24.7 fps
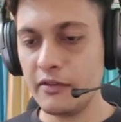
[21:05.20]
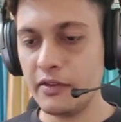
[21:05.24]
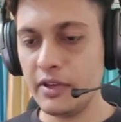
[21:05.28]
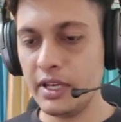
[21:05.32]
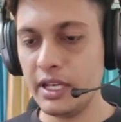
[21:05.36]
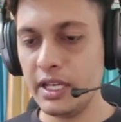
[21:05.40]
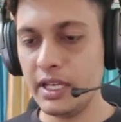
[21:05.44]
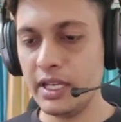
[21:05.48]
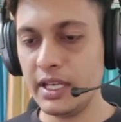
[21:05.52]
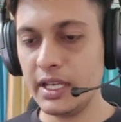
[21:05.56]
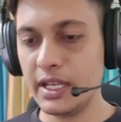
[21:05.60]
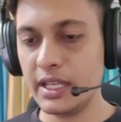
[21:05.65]

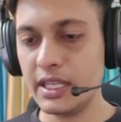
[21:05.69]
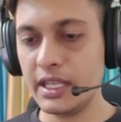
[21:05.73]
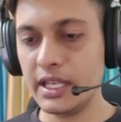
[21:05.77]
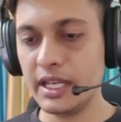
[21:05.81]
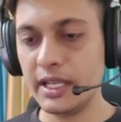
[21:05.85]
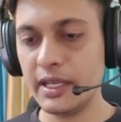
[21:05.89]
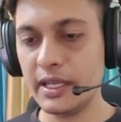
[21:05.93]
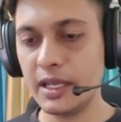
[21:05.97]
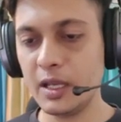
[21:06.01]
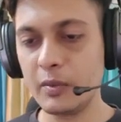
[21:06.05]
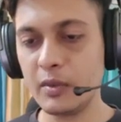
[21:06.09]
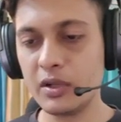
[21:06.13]
we did
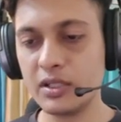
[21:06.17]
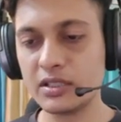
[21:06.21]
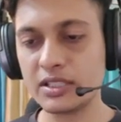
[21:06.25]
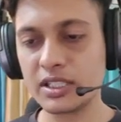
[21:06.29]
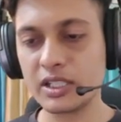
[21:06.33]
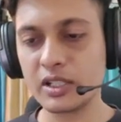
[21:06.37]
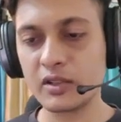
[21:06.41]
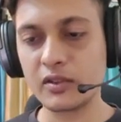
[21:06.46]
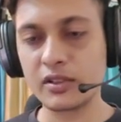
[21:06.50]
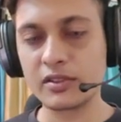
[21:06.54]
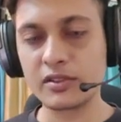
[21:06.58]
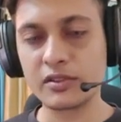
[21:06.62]
the tables
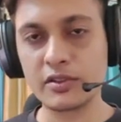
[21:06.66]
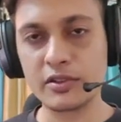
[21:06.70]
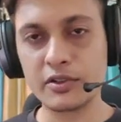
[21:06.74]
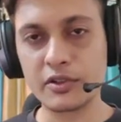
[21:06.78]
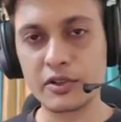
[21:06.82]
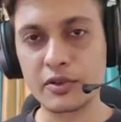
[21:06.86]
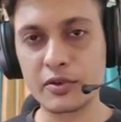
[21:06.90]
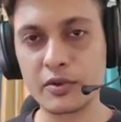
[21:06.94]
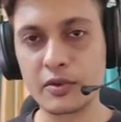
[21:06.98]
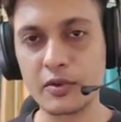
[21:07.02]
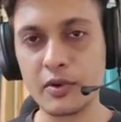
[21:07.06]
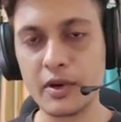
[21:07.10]
equals to
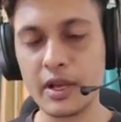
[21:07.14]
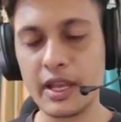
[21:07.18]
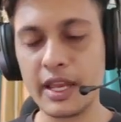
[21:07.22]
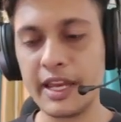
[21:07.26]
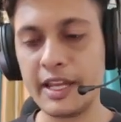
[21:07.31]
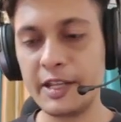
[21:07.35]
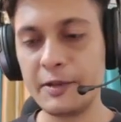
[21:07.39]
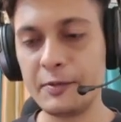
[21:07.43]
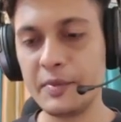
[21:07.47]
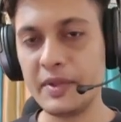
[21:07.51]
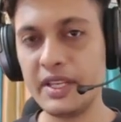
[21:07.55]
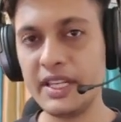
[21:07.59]
true.
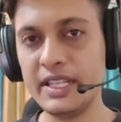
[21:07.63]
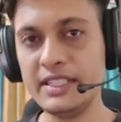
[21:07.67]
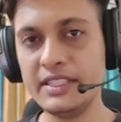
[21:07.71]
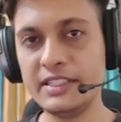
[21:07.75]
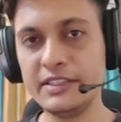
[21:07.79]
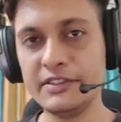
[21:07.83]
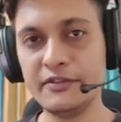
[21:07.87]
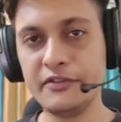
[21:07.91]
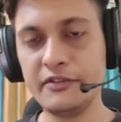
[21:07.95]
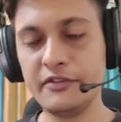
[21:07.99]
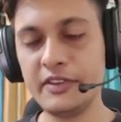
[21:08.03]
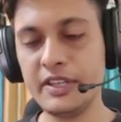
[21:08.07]
It
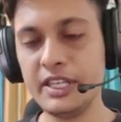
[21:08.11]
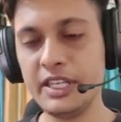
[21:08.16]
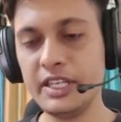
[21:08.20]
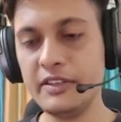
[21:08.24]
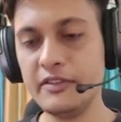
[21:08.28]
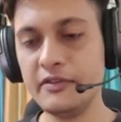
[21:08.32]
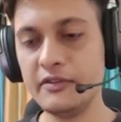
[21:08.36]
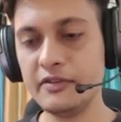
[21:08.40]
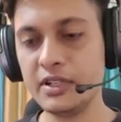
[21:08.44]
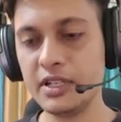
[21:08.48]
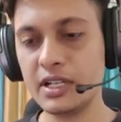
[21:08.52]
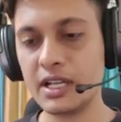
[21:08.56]
means
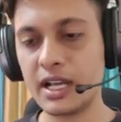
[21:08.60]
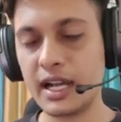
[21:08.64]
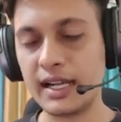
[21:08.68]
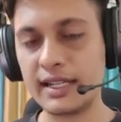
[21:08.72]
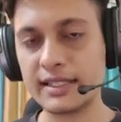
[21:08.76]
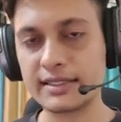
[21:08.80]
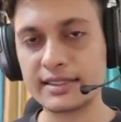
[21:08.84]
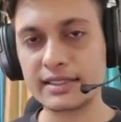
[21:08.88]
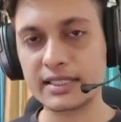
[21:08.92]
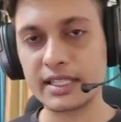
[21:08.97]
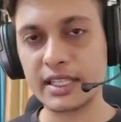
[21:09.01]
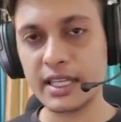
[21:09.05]
we were
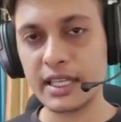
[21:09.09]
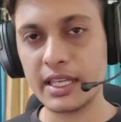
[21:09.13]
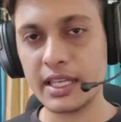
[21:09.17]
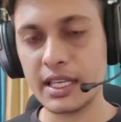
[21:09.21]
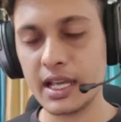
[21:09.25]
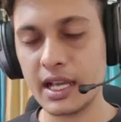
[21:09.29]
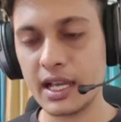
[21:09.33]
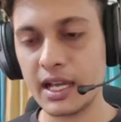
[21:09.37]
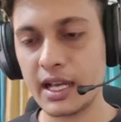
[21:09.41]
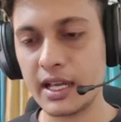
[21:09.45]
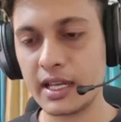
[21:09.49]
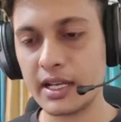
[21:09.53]

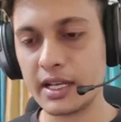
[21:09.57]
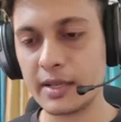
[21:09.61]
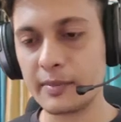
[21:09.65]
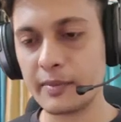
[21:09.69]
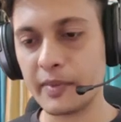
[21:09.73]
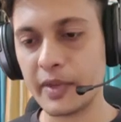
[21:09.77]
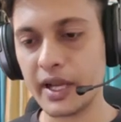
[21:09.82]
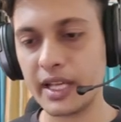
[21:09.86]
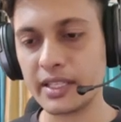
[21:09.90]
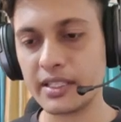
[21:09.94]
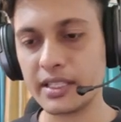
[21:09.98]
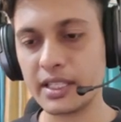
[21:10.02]
asking our
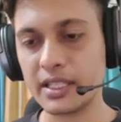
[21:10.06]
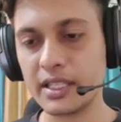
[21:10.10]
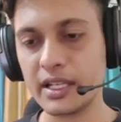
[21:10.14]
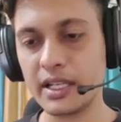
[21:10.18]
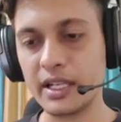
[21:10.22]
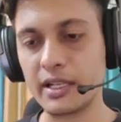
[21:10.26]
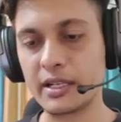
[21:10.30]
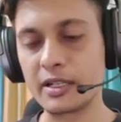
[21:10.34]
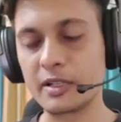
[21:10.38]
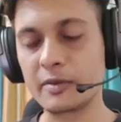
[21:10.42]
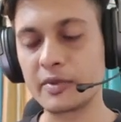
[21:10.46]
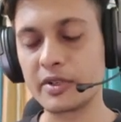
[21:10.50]
Python
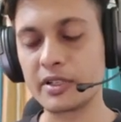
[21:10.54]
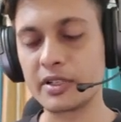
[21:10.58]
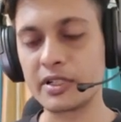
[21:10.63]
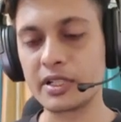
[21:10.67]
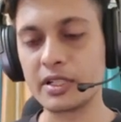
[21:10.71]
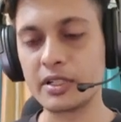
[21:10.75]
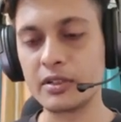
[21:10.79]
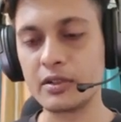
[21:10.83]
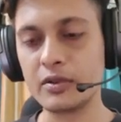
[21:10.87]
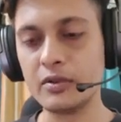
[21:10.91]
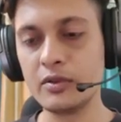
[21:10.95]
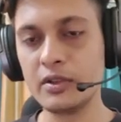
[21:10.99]

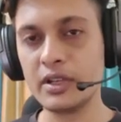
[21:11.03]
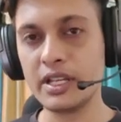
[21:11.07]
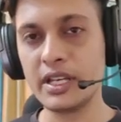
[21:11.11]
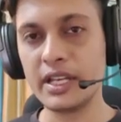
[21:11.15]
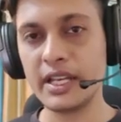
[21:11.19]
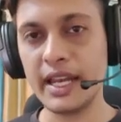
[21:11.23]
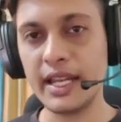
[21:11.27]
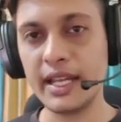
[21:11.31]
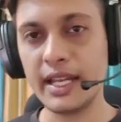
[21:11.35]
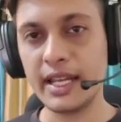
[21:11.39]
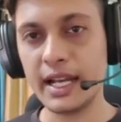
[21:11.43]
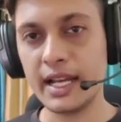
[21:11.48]
interpreter to
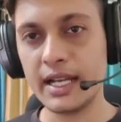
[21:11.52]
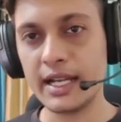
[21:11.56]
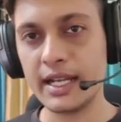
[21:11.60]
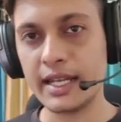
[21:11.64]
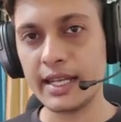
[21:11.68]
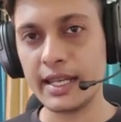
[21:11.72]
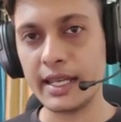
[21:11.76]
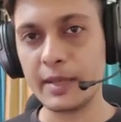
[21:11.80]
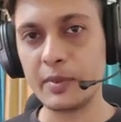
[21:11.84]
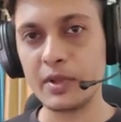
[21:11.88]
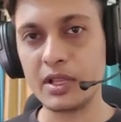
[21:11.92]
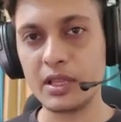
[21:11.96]
create a
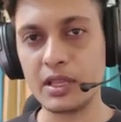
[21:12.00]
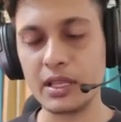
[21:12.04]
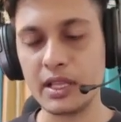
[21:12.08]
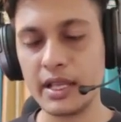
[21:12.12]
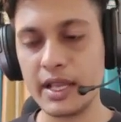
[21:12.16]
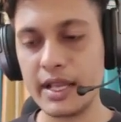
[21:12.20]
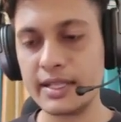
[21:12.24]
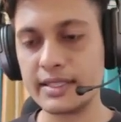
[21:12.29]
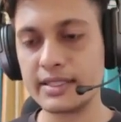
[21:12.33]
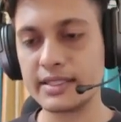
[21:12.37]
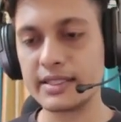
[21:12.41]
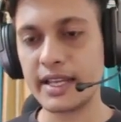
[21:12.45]
table
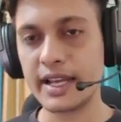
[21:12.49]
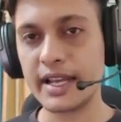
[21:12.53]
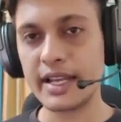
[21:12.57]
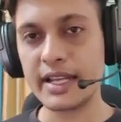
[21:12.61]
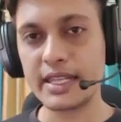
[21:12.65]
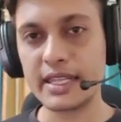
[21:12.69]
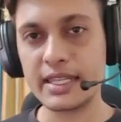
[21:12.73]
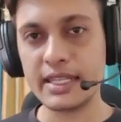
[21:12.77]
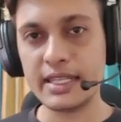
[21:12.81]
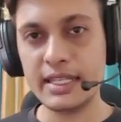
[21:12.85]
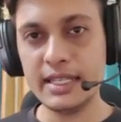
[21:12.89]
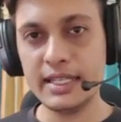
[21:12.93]

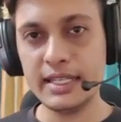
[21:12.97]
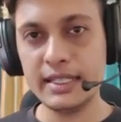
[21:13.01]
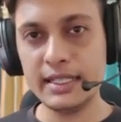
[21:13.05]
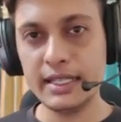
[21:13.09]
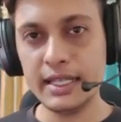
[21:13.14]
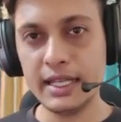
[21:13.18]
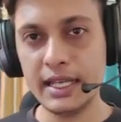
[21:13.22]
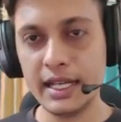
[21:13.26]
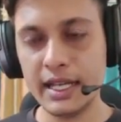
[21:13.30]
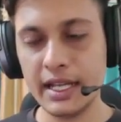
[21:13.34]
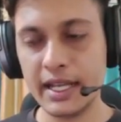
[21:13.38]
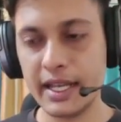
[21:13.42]
inside the
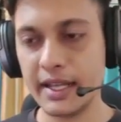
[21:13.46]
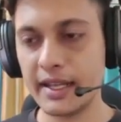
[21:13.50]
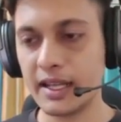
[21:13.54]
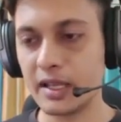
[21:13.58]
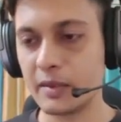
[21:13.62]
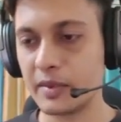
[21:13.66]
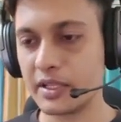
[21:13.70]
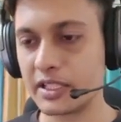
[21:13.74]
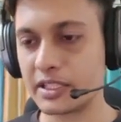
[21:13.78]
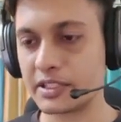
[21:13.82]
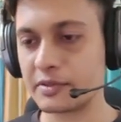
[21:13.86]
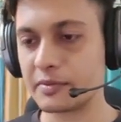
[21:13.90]

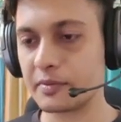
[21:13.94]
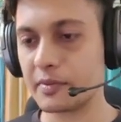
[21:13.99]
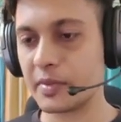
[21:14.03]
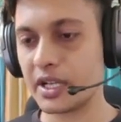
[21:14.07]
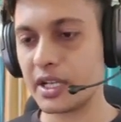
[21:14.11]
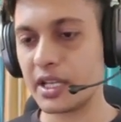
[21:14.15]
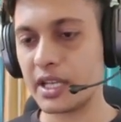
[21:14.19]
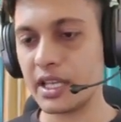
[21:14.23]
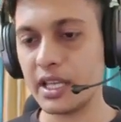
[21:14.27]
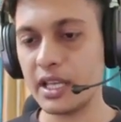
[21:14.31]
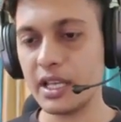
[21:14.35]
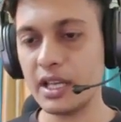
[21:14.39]
database.
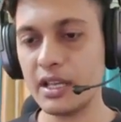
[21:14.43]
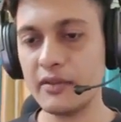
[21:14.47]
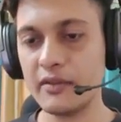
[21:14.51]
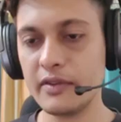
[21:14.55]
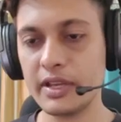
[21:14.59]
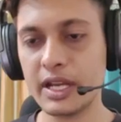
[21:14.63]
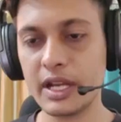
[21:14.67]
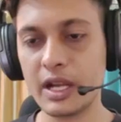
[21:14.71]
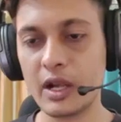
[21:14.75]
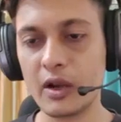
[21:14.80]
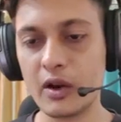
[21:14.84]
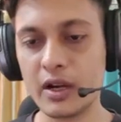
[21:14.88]
But here
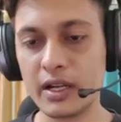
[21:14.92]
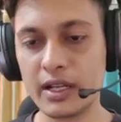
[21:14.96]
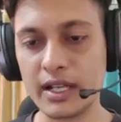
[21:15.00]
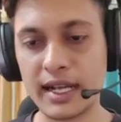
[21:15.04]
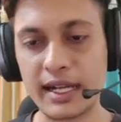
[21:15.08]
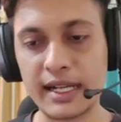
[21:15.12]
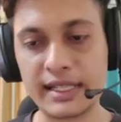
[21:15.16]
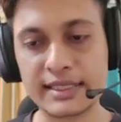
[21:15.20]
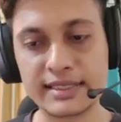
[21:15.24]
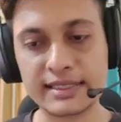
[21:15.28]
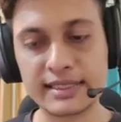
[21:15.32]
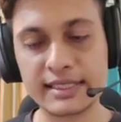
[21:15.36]
we are not
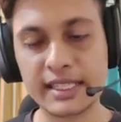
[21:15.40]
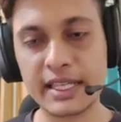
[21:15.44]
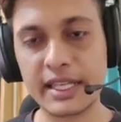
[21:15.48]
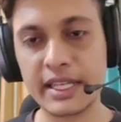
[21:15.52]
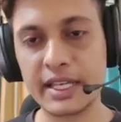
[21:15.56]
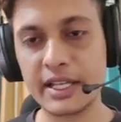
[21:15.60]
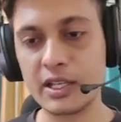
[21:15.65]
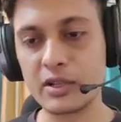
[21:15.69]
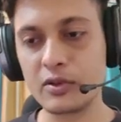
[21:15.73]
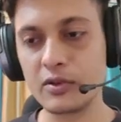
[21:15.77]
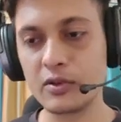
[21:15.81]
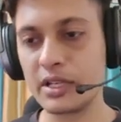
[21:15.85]

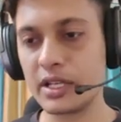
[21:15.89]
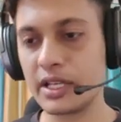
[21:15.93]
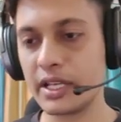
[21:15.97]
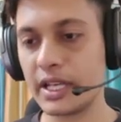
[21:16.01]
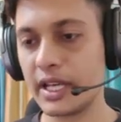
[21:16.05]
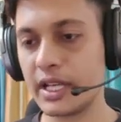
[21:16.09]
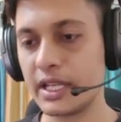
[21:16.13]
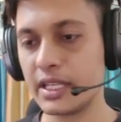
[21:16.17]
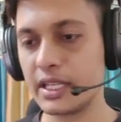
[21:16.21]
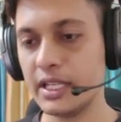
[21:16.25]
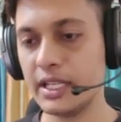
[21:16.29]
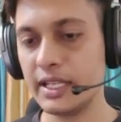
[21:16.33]
asking it to
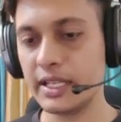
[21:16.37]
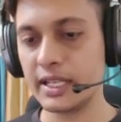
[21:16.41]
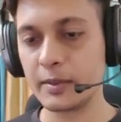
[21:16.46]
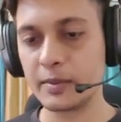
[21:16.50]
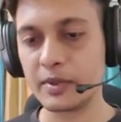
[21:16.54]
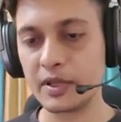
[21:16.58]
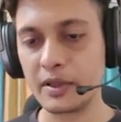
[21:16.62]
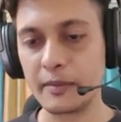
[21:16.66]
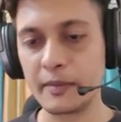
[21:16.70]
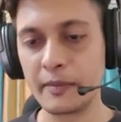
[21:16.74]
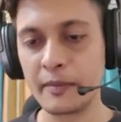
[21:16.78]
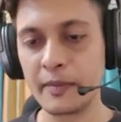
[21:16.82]
create the
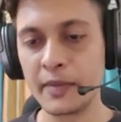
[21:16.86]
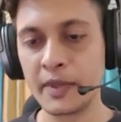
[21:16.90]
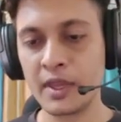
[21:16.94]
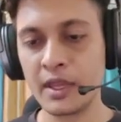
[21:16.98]
table.